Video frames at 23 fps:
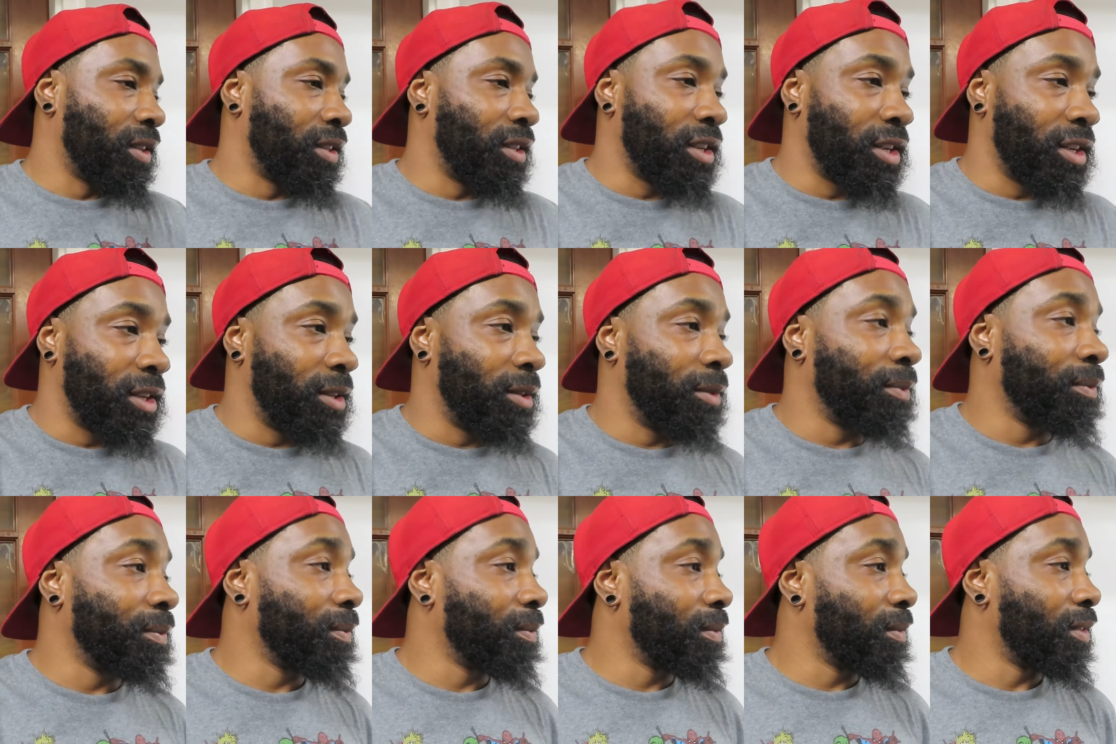Yeah,
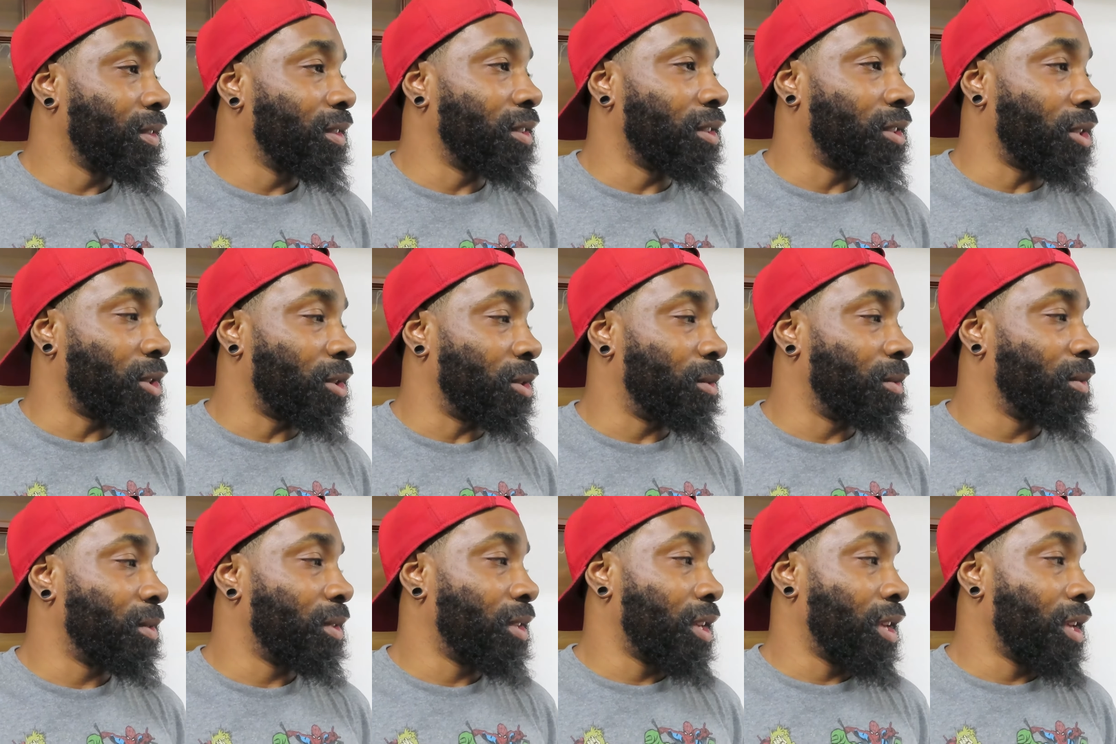so,